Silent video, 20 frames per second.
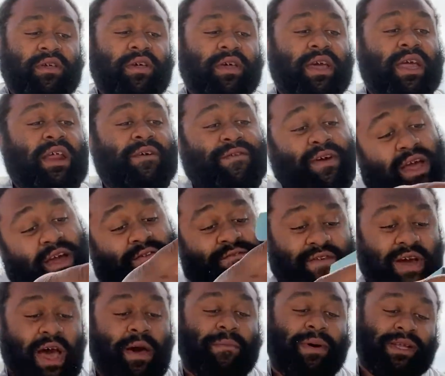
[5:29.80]
And if I can
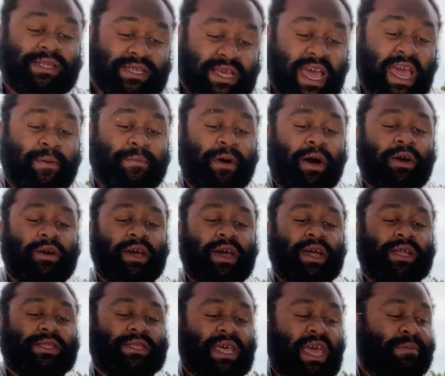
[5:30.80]
find my tape, I'll go
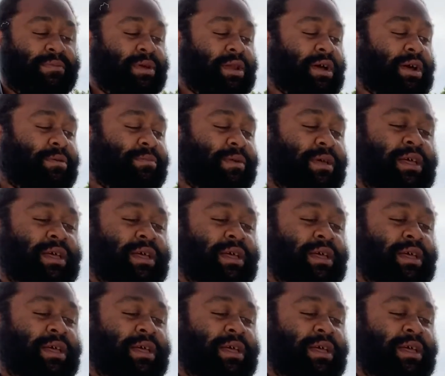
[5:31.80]
ahead and tape it up.